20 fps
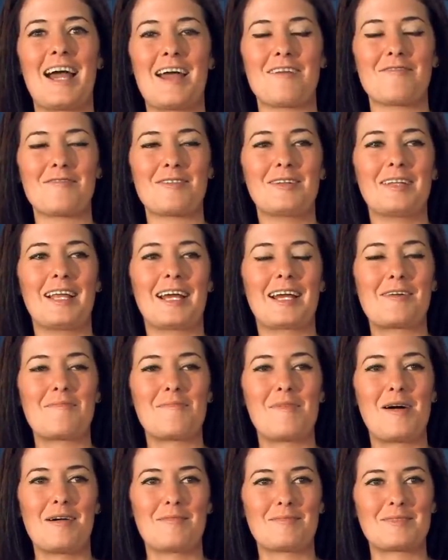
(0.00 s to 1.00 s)
I feel like a
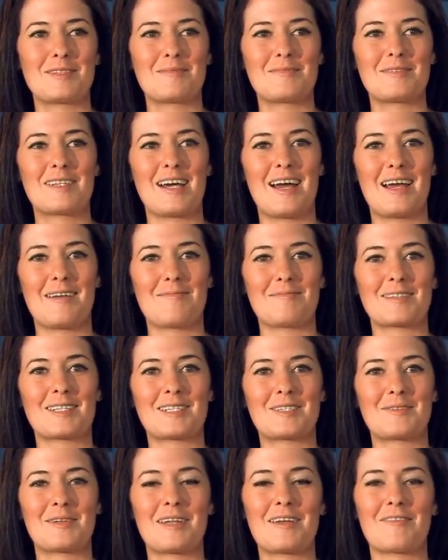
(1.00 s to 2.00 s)
mom sometimes
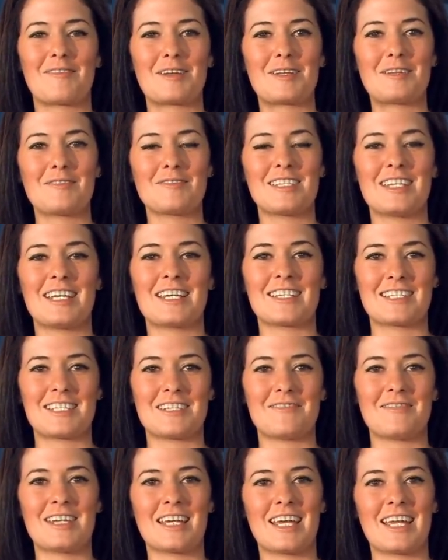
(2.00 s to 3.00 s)
because whenever a new
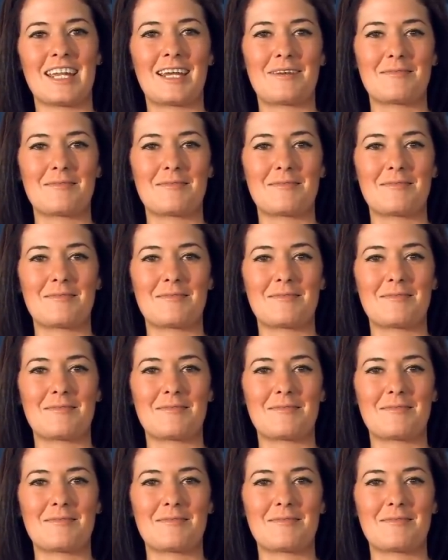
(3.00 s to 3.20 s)
TSTV kid